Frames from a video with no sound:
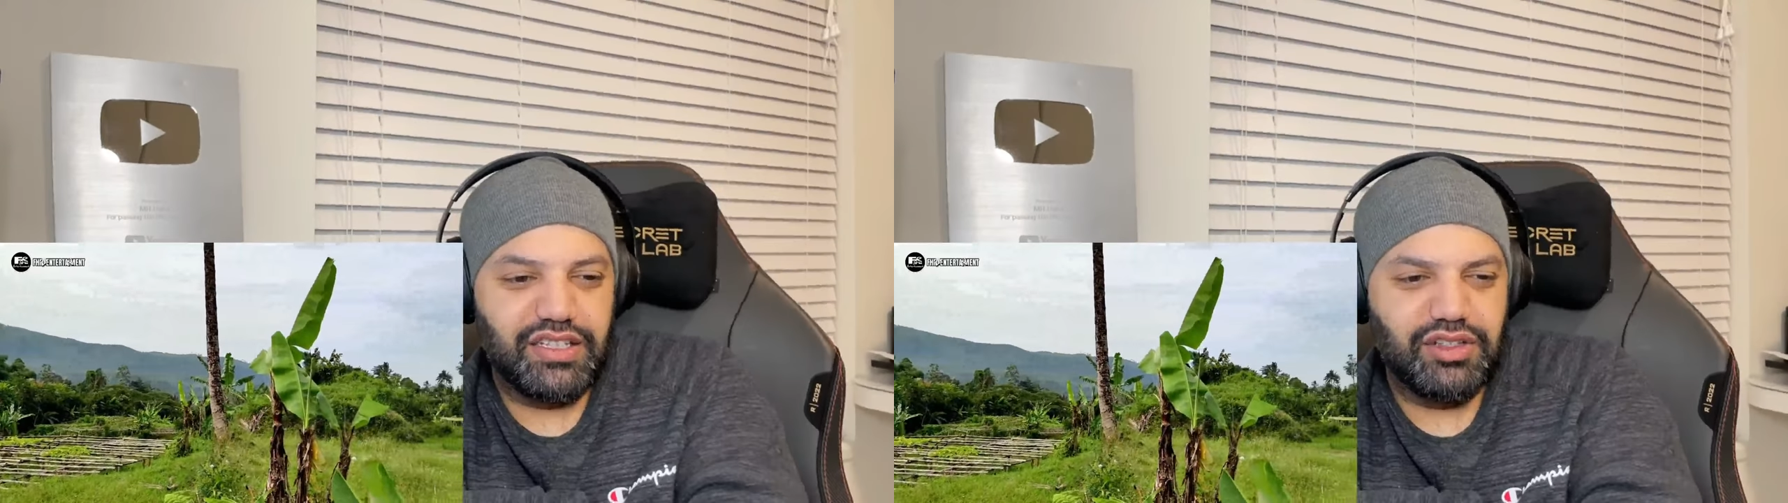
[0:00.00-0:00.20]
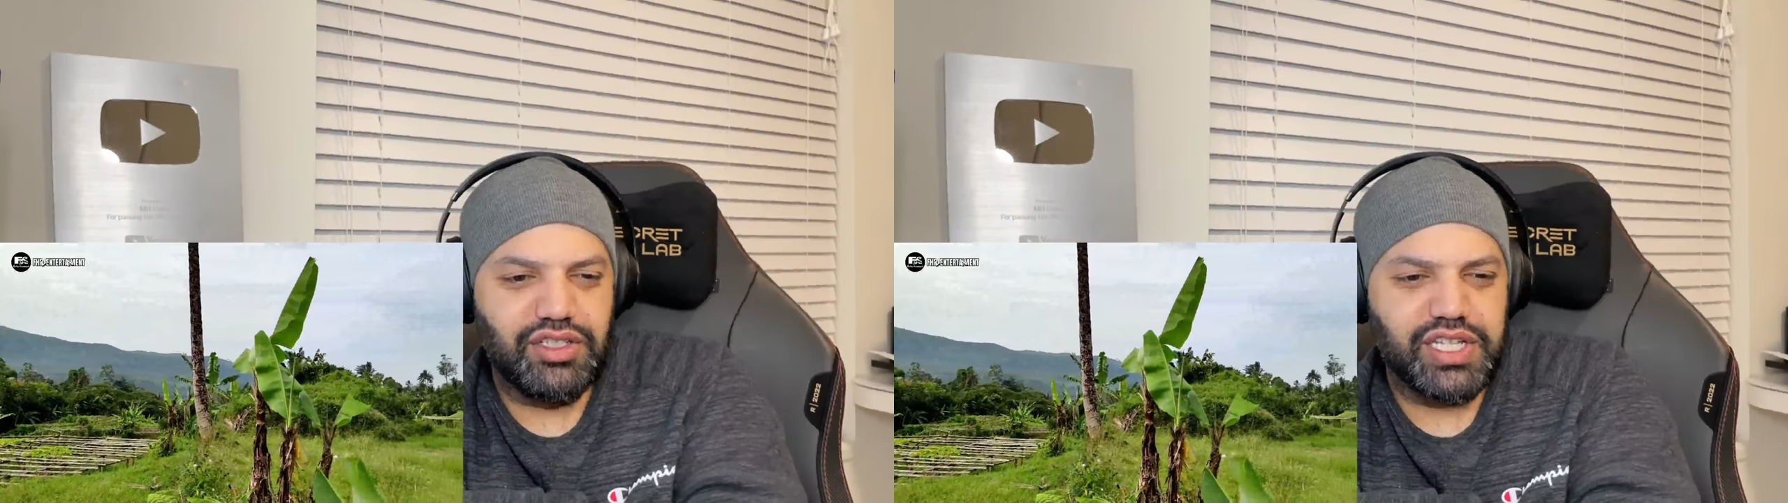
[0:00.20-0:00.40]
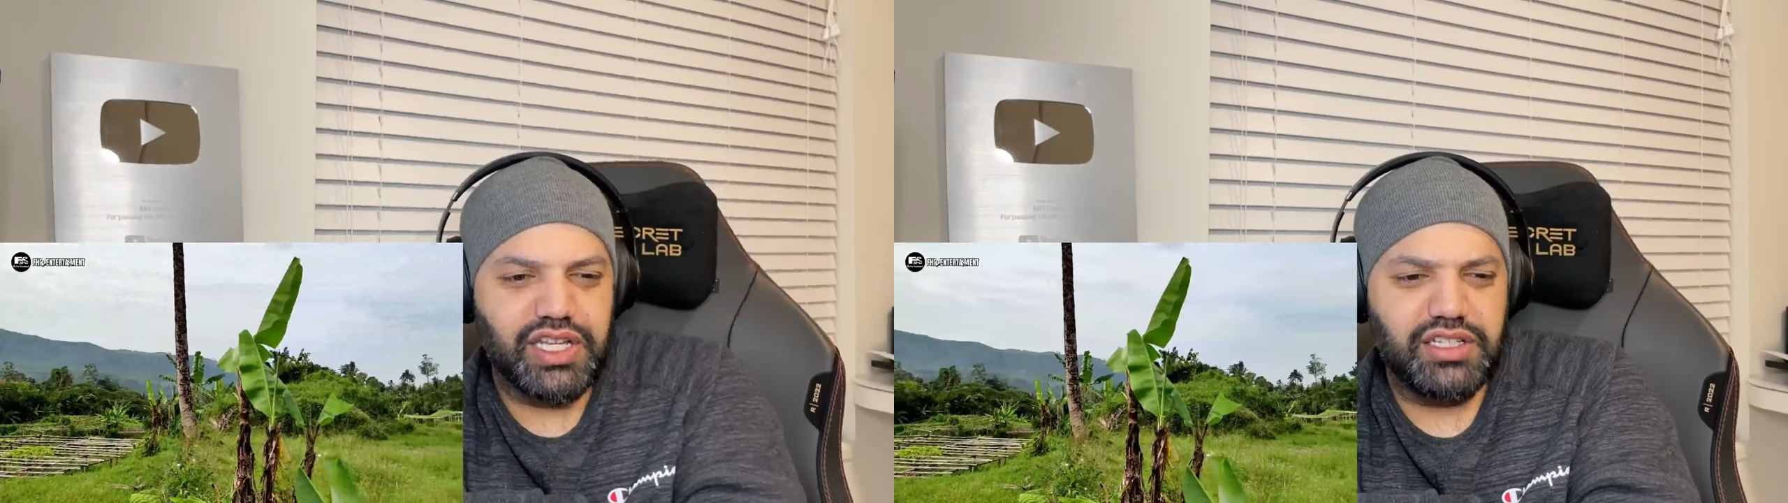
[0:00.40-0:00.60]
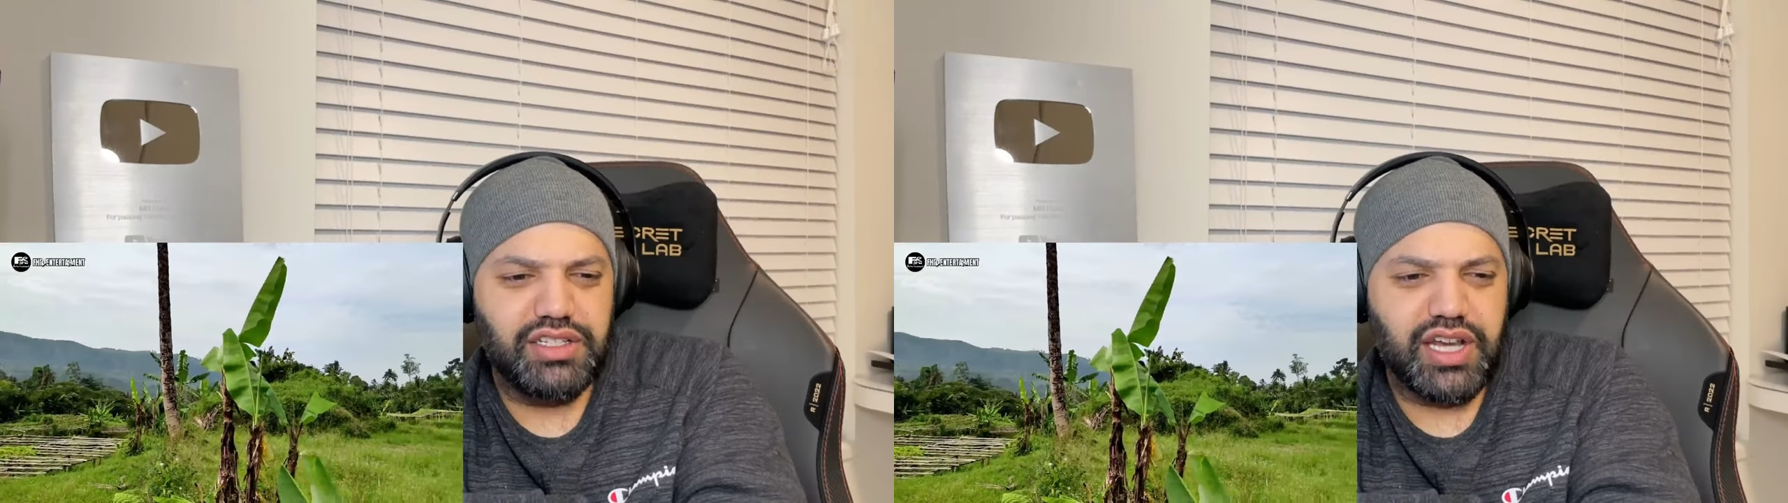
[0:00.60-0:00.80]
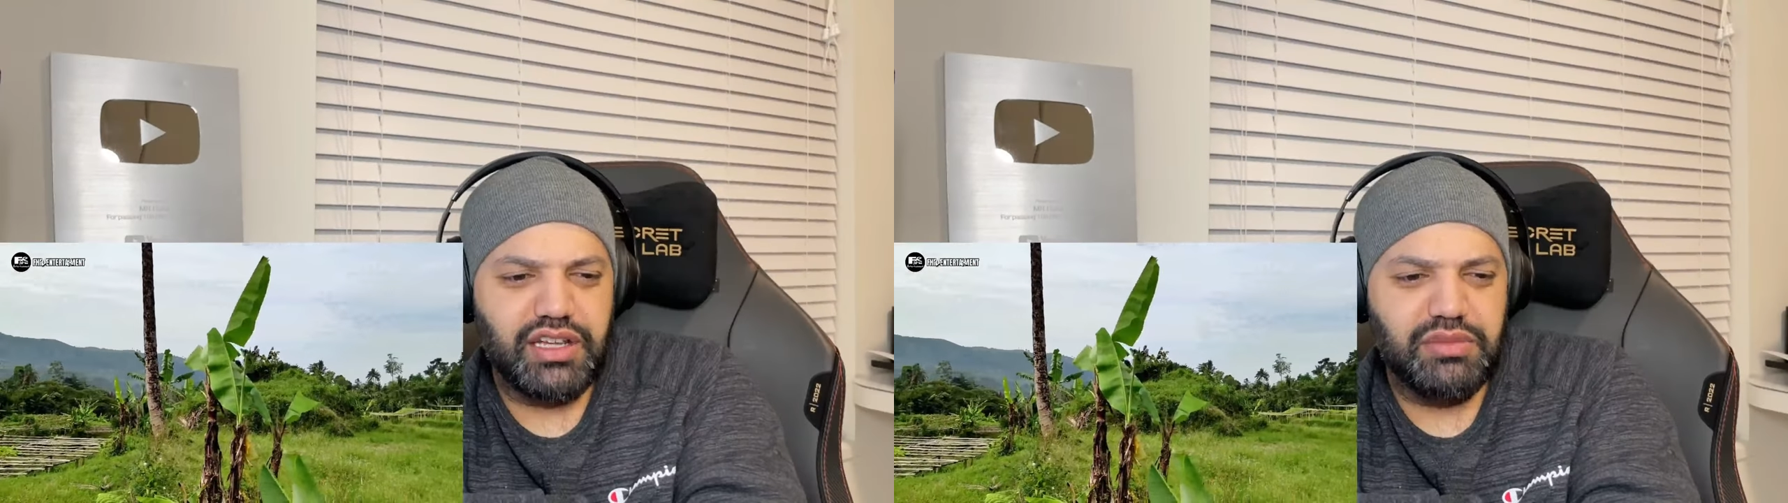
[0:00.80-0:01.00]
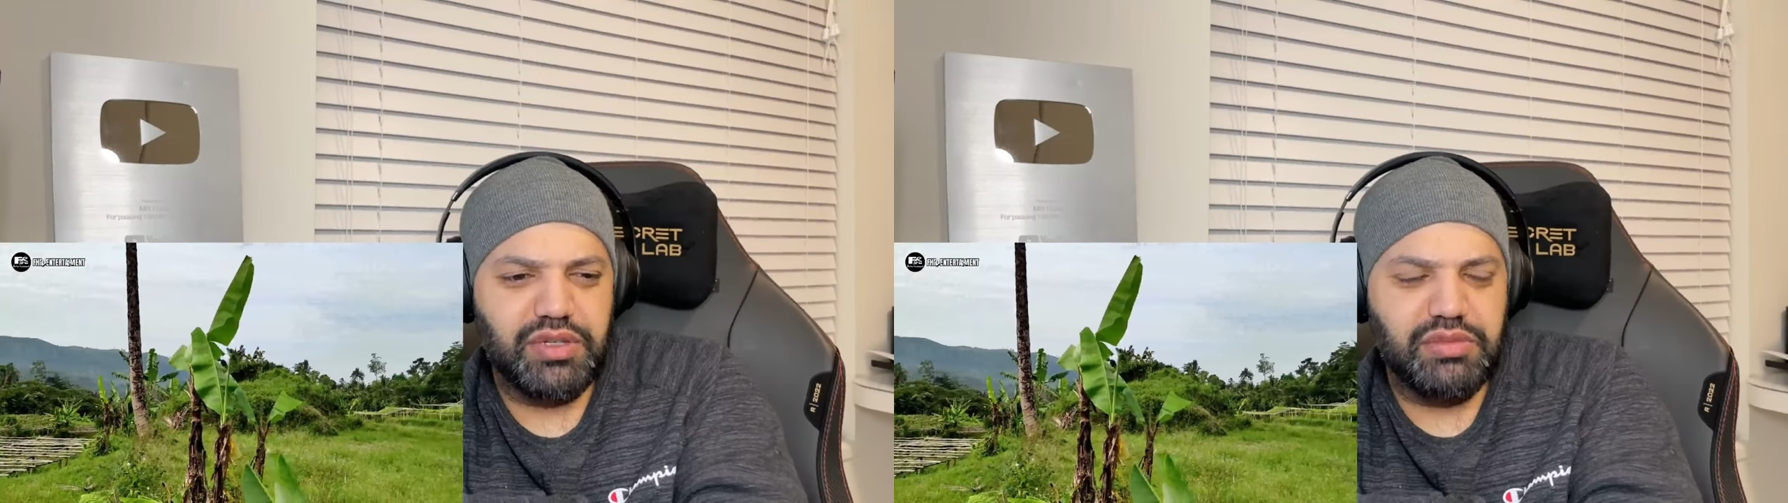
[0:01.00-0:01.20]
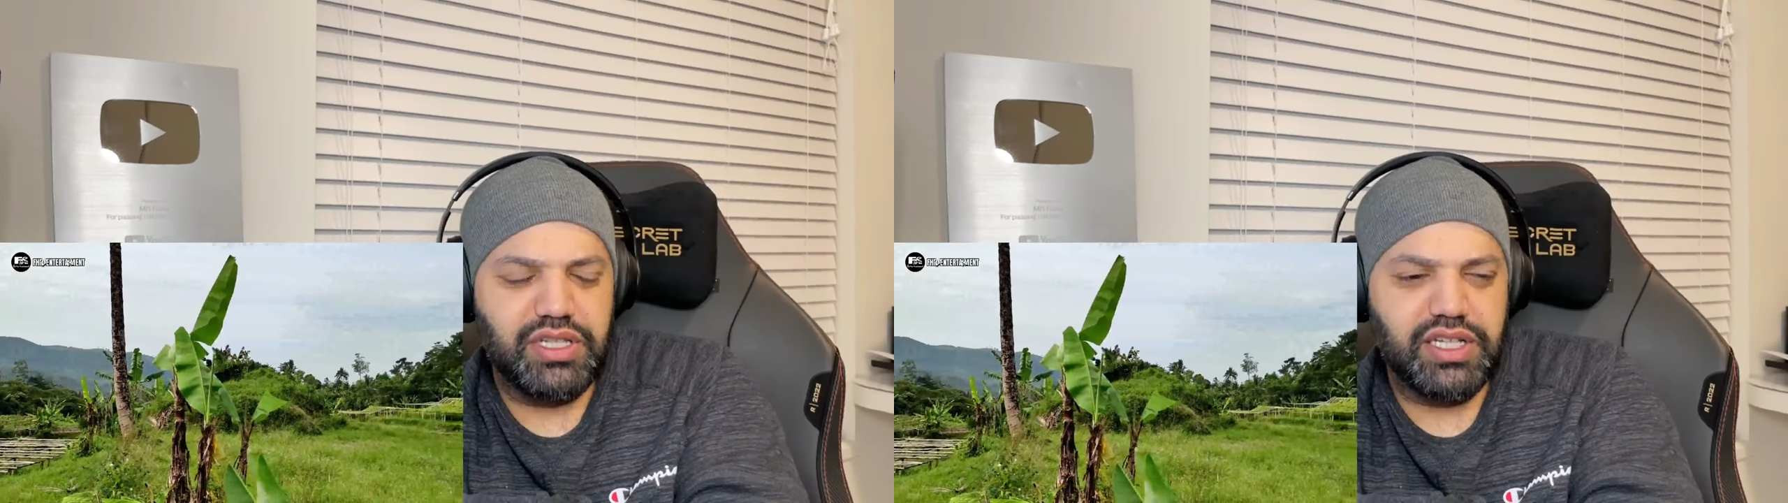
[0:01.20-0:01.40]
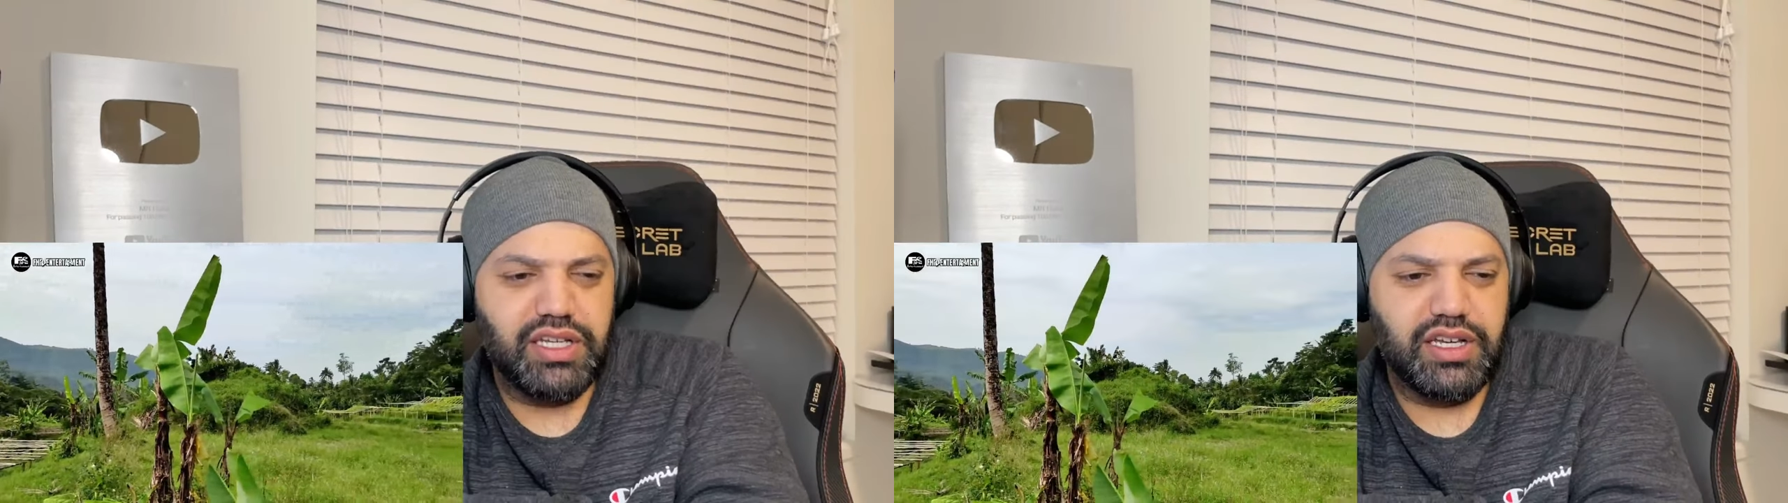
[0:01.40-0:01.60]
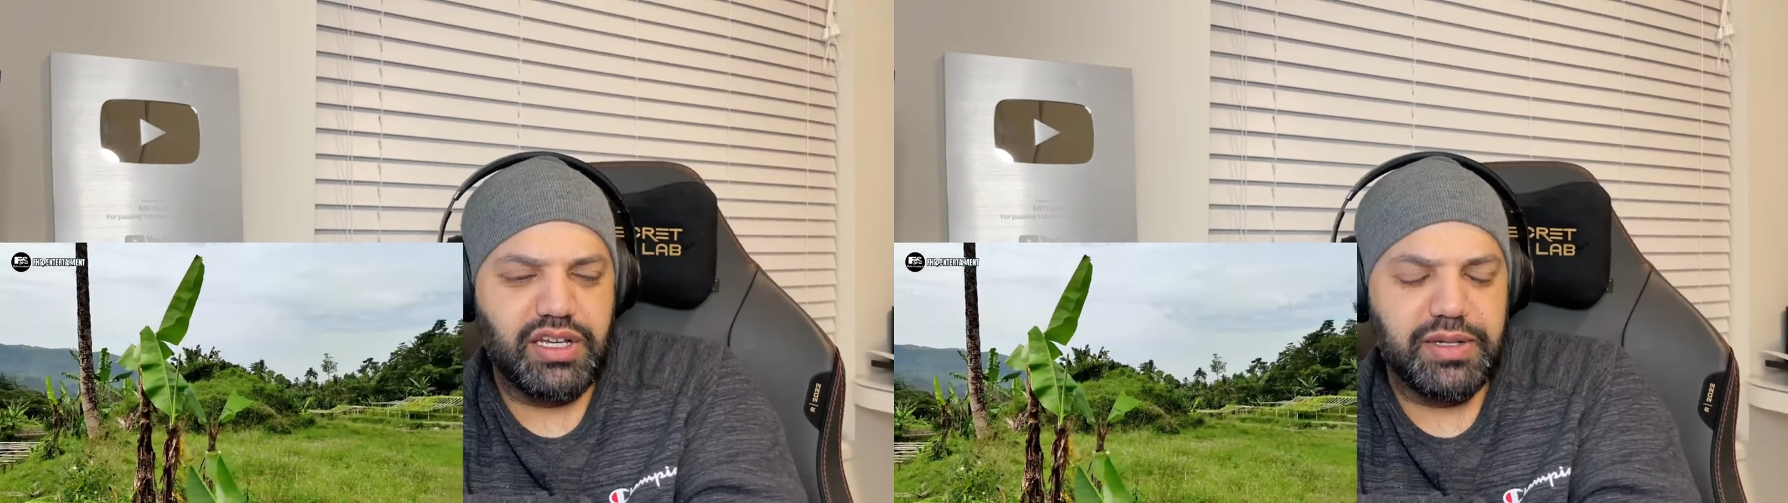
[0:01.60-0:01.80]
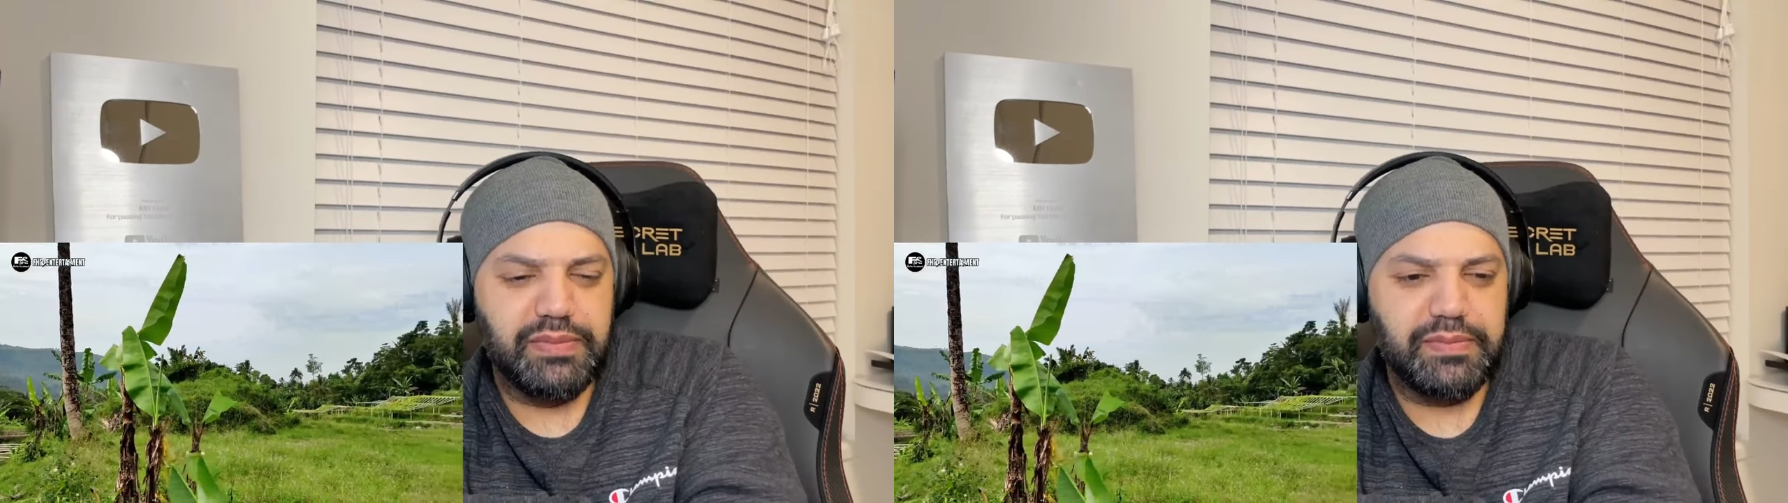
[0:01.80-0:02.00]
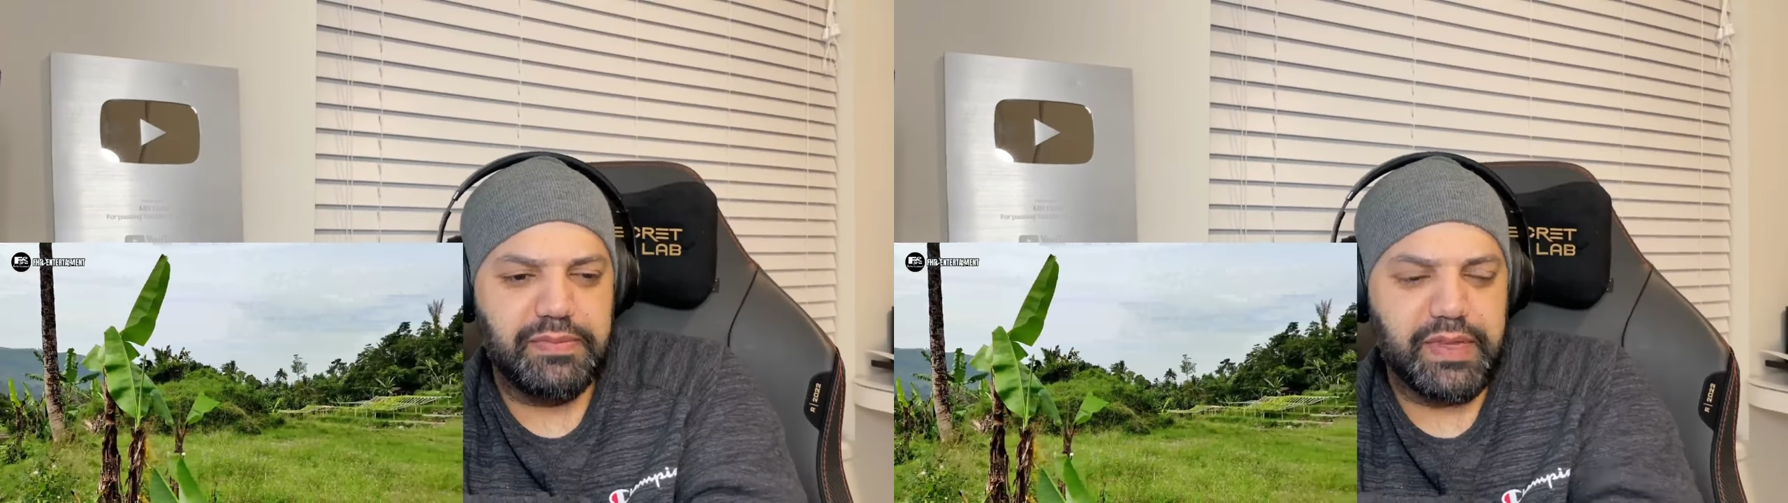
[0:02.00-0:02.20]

Looks like it's kind of maybe like a,